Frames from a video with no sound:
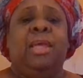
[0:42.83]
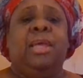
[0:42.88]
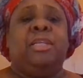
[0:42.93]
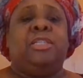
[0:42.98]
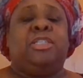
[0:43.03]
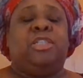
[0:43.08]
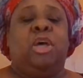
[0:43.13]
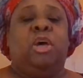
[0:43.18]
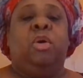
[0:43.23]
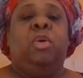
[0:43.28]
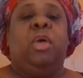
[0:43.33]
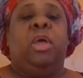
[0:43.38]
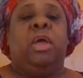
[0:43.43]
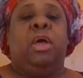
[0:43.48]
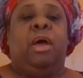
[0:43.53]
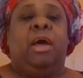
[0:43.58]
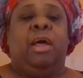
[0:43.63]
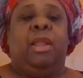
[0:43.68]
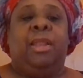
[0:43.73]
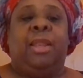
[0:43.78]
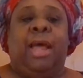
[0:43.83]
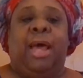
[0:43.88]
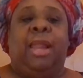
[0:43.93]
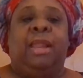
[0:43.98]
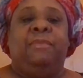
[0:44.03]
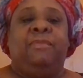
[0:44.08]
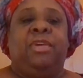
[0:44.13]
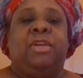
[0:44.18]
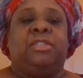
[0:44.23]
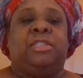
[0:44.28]
So a
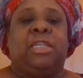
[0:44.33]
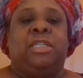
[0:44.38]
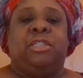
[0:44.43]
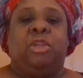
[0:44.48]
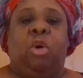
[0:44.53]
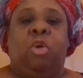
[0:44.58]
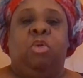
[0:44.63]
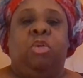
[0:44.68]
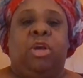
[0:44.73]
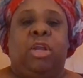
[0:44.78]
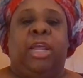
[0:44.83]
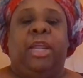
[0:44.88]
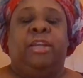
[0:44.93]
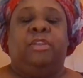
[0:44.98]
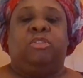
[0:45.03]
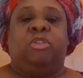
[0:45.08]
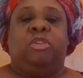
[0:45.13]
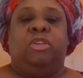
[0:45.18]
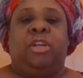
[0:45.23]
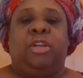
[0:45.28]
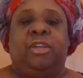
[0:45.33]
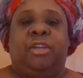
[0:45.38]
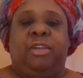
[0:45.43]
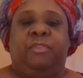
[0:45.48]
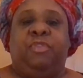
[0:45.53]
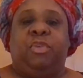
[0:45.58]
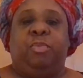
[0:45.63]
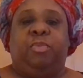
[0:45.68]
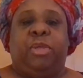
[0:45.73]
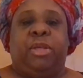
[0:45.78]
lot of us as older ladies are in
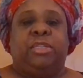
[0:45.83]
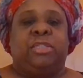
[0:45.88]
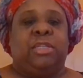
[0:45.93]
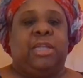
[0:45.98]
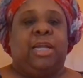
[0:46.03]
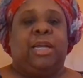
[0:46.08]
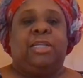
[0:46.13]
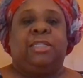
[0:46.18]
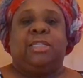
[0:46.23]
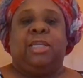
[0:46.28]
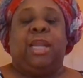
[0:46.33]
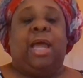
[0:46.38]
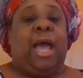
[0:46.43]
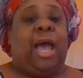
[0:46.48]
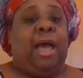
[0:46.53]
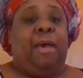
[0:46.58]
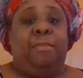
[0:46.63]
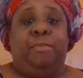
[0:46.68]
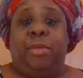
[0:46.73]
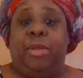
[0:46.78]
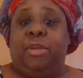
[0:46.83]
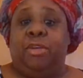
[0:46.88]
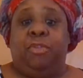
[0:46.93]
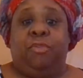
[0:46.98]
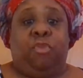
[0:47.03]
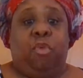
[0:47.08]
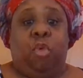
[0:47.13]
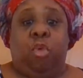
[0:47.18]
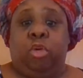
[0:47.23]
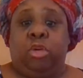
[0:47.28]
different places. Like I said, I've been
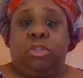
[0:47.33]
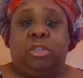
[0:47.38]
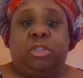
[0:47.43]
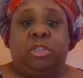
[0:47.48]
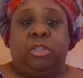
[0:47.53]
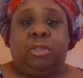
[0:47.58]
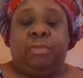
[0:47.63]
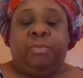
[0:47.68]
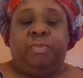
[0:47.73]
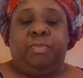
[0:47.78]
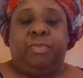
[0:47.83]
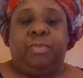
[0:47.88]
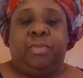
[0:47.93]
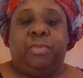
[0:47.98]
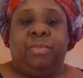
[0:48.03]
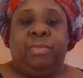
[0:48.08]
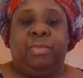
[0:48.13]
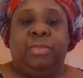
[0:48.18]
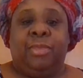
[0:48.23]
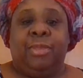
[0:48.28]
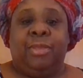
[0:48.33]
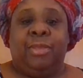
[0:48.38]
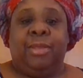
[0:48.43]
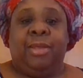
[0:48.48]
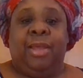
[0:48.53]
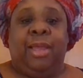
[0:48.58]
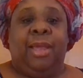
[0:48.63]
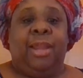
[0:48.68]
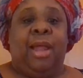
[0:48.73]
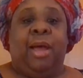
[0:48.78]
divorced
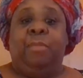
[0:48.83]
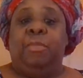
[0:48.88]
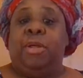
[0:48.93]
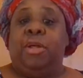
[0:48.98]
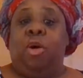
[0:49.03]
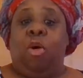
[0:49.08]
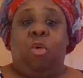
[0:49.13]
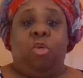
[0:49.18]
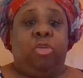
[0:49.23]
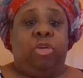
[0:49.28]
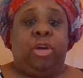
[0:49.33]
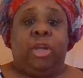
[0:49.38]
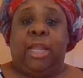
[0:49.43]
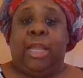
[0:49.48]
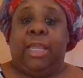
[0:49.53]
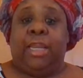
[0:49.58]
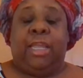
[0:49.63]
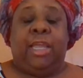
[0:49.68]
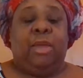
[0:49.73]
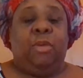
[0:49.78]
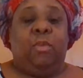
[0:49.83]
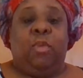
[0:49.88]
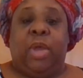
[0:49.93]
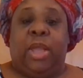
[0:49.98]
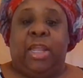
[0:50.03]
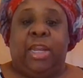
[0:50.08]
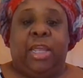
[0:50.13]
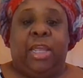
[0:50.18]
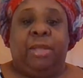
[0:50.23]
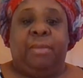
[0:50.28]
and I'm an older lady in
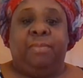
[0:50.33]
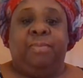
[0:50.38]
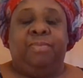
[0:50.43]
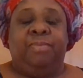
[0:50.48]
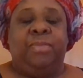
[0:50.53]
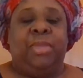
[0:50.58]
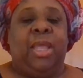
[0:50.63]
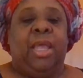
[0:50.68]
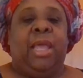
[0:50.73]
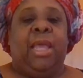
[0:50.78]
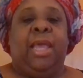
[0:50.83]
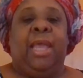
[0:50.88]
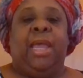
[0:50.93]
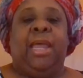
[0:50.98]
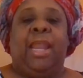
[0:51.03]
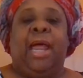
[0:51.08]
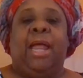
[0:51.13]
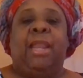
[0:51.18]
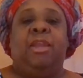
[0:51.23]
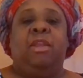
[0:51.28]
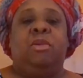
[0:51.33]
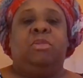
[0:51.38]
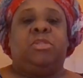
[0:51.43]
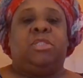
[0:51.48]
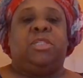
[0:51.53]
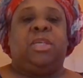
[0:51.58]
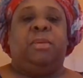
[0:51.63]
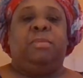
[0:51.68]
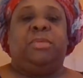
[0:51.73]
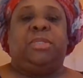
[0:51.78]
waiting. And I know
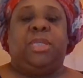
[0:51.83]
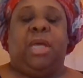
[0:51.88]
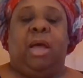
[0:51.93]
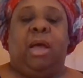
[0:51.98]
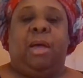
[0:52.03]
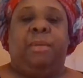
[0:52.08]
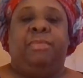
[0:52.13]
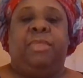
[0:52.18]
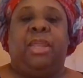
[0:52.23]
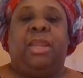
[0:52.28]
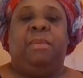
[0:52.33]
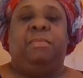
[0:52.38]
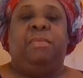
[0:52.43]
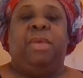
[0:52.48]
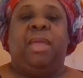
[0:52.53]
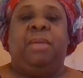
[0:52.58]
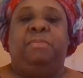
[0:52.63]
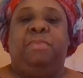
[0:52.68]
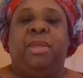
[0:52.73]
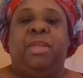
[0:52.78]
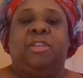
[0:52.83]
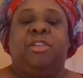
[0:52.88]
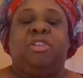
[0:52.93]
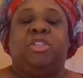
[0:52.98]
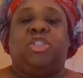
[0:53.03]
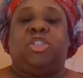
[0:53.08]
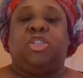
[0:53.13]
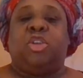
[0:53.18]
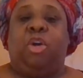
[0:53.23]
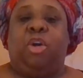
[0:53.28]
sometimes that it may be
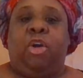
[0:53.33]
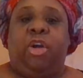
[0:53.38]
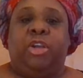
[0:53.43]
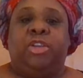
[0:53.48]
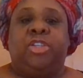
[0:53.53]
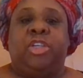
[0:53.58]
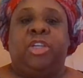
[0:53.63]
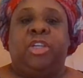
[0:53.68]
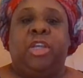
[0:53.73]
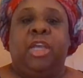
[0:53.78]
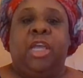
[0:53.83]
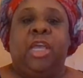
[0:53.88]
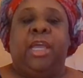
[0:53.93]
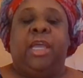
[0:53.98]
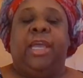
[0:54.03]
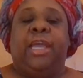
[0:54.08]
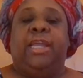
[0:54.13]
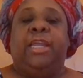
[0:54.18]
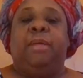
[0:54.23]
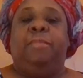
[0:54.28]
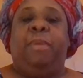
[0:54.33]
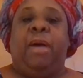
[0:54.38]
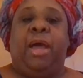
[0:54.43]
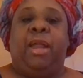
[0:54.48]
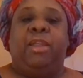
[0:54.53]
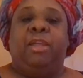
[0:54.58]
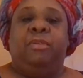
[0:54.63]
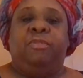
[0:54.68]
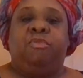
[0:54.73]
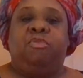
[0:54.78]
discouraging in the
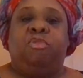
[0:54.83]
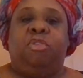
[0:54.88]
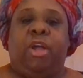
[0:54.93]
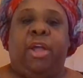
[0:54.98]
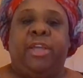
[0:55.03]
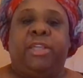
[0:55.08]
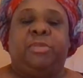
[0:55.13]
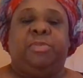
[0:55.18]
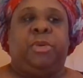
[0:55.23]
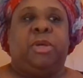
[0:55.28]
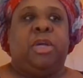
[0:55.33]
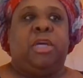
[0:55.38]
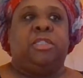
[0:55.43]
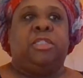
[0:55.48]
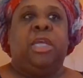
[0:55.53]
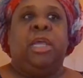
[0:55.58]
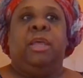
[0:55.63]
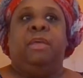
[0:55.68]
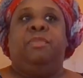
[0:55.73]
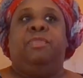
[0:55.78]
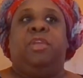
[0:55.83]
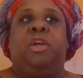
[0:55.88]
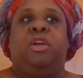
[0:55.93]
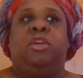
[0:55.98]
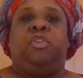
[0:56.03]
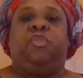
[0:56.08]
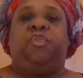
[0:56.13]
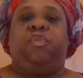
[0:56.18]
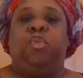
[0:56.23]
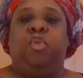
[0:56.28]
body of Christ because
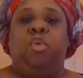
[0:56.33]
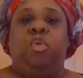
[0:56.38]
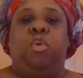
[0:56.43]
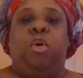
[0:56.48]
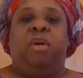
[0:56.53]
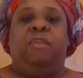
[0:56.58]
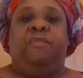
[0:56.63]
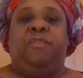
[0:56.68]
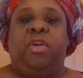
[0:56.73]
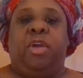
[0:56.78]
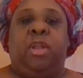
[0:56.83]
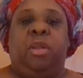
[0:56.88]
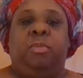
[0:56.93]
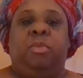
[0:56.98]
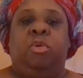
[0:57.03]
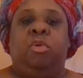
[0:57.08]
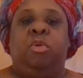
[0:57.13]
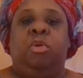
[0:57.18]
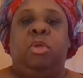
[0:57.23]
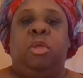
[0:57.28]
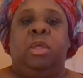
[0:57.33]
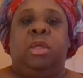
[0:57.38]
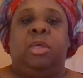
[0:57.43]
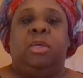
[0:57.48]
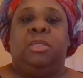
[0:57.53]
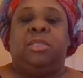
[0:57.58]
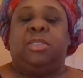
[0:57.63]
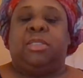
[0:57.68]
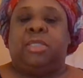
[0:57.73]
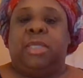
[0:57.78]
there's few available
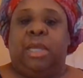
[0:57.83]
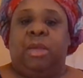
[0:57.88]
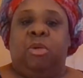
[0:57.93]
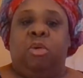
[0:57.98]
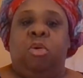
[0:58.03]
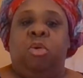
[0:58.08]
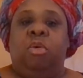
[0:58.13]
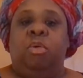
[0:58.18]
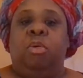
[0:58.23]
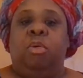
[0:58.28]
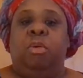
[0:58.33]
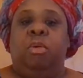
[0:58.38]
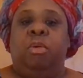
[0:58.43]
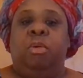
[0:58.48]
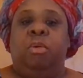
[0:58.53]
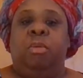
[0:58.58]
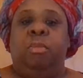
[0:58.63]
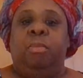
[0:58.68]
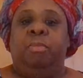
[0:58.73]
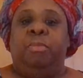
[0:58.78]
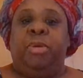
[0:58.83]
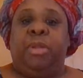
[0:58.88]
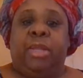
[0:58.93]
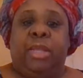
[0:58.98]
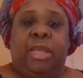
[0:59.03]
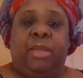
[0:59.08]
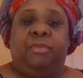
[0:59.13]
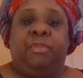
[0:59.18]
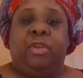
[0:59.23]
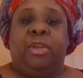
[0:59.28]
single
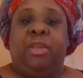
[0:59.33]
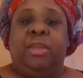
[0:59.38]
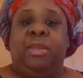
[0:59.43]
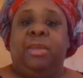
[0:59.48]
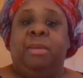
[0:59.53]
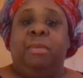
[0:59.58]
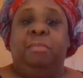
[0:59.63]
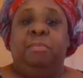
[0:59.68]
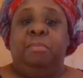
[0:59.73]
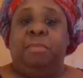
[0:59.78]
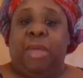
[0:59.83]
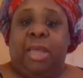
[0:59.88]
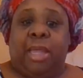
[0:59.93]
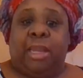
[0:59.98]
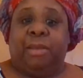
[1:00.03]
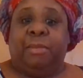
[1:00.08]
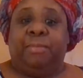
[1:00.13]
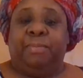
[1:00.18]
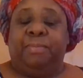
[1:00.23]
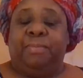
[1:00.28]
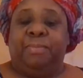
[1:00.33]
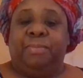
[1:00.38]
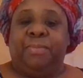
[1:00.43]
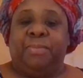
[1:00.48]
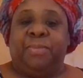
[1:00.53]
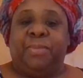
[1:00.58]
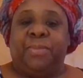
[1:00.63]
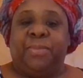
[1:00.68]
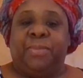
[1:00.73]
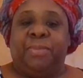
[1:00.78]
believing men.
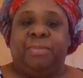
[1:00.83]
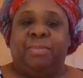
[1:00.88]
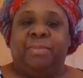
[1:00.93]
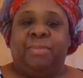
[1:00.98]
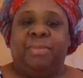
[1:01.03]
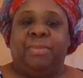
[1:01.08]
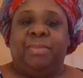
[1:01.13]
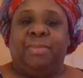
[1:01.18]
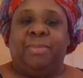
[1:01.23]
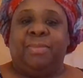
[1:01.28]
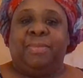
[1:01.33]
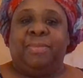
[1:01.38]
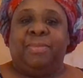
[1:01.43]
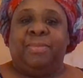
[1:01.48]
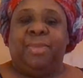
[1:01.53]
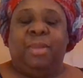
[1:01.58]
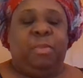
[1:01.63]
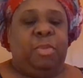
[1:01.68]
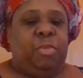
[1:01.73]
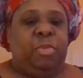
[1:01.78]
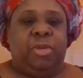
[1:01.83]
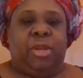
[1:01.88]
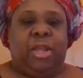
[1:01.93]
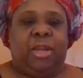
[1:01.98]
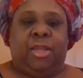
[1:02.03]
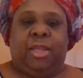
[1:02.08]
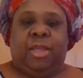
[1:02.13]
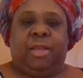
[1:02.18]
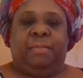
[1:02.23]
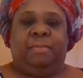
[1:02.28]
Let me put
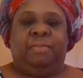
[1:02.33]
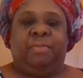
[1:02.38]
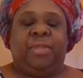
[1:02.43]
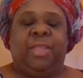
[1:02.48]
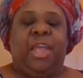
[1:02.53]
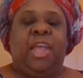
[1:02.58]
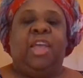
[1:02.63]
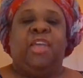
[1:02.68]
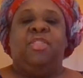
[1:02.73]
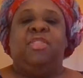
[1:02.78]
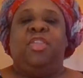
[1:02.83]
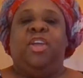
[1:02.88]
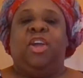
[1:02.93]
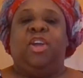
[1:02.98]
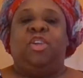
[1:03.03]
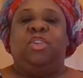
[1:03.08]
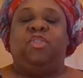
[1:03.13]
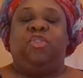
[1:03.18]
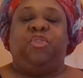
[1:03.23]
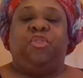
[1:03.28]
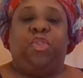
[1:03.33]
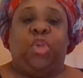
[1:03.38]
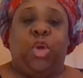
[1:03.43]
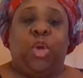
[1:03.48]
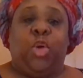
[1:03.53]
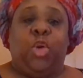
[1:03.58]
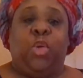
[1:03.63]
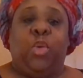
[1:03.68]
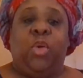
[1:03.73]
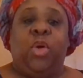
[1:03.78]
that again. There's
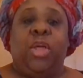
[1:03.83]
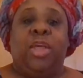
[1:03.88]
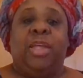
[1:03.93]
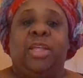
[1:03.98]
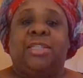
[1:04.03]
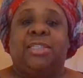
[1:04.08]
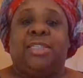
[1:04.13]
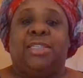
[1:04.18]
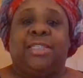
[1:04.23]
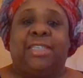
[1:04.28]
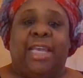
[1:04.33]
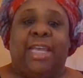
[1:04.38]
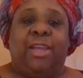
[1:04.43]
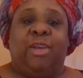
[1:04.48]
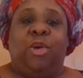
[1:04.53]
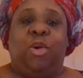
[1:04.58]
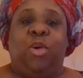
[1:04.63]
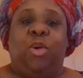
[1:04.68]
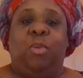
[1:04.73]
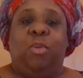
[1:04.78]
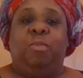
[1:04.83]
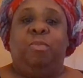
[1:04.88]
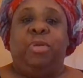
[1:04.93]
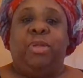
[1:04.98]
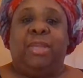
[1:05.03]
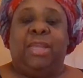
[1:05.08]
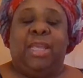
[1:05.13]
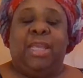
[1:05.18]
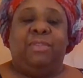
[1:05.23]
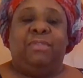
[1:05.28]
few single
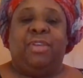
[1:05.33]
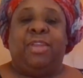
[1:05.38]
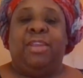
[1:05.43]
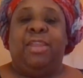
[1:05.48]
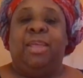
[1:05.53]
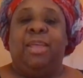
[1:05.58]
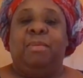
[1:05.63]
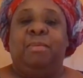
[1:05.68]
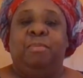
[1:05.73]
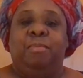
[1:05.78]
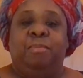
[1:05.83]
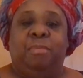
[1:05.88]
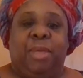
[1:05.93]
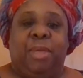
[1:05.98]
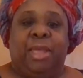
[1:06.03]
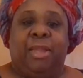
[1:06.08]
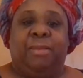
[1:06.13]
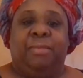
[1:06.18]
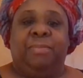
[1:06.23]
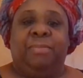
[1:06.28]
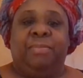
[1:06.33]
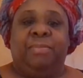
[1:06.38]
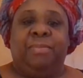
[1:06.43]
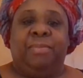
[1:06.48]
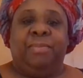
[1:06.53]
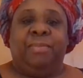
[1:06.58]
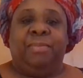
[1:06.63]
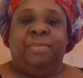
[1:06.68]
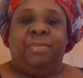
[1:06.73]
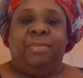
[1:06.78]
believing men
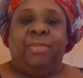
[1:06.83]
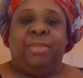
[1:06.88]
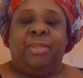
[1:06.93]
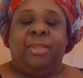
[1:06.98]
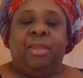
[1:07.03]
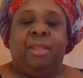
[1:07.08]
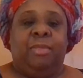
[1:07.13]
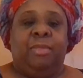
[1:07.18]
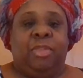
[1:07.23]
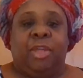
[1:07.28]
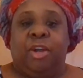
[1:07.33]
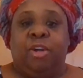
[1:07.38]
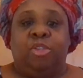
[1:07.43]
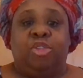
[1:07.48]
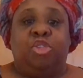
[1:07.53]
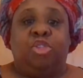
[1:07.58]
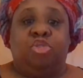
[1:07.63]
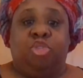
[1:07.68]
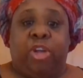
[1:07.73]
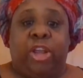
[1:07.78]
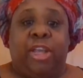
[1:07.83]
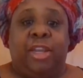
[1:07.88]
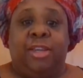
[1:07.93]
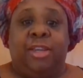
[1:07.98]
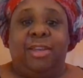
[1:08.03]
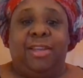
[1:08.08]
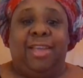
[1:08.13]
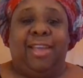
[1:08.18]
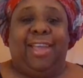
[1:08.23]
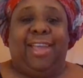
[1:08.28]
that are straight.
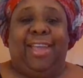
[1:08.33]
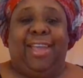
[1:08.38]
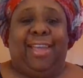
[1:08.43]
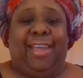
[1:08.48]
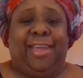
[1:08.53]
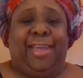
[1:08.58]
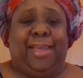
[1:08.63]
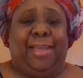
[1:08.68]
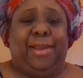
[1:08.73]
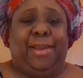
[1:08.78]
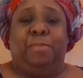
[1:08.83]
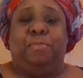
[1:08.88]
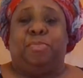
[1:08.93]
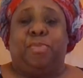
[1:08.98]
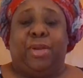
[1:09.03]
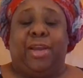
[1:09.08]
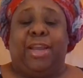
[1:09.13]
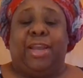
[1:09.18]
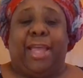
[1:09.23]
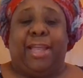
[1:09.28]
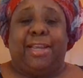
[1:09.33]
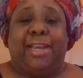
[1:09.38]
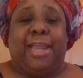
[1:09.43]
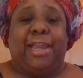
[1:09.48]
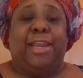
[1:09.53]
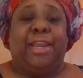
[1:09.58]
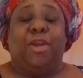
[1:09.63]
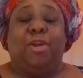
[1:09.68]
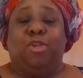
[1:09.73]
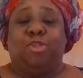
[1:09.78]
Let put it like
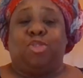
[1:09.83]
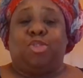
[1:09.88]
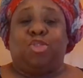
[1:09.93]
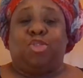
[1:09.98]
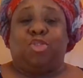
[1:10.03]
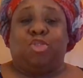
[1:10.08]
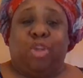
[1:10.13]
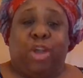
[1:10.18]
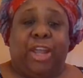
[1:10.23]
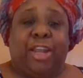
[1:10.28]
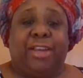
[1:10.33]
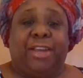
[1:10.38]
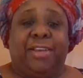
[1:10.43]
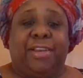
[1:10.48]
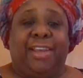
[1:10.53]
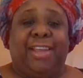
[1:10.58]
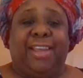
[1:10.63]
that, that are straight.